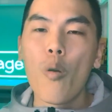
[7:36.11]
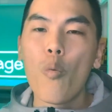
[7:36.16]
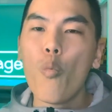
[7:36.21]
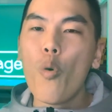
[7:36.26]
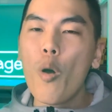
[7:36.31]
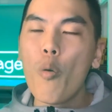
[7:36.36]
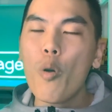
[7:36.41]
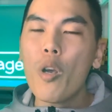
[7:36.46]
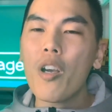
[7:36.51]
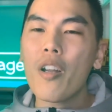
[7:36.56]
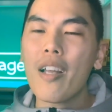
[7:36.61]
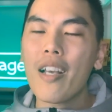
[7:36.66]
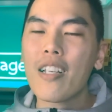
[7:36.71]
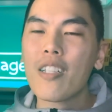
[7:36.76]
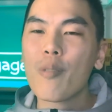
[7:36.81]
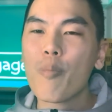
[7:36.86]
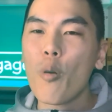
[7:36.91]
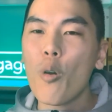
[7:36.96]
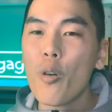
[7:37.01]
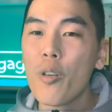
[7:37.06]
where we're going to
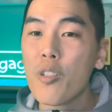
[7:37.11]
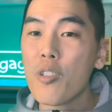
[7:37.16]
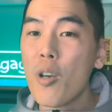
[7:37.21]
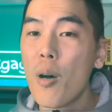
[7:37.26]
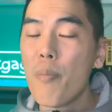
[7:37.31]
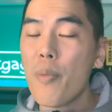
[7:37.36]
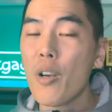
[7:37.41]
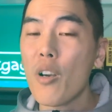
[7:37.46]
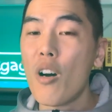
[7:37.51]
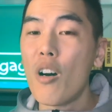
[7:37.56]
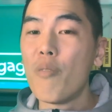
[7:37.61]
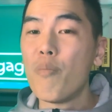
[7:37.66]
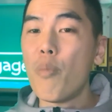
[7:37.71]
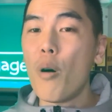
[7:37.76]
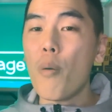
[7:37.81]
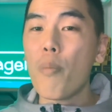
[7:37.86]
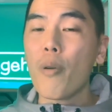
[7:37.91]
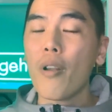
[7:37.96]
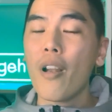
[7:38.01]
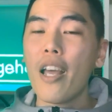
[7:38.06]
explore the topic of
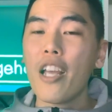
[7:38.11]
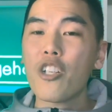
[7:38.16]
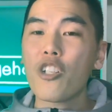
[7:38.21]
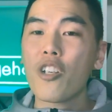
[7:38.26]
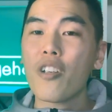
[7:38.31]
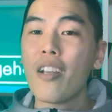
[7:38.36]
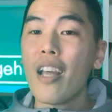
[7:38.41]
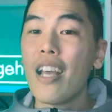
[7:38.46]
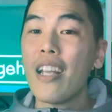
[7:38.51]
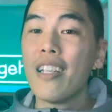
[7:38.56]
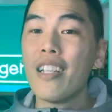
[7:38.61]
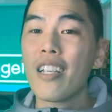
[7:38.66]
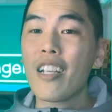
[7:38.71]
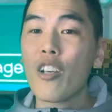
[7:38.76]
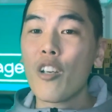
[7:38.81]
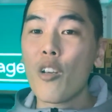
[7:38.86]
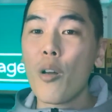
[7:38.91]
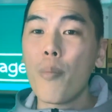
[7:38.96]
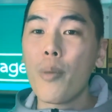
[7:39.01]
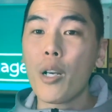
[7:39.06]
population and
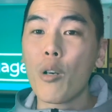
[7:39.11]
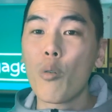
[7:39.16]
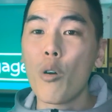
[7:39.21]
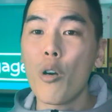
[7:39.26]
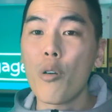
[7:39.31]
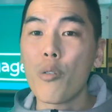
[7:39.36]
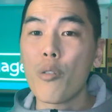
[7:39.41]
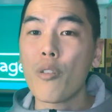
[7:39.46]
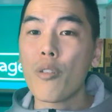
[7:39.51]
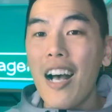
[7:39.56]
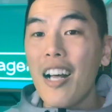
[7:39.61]
economic growth.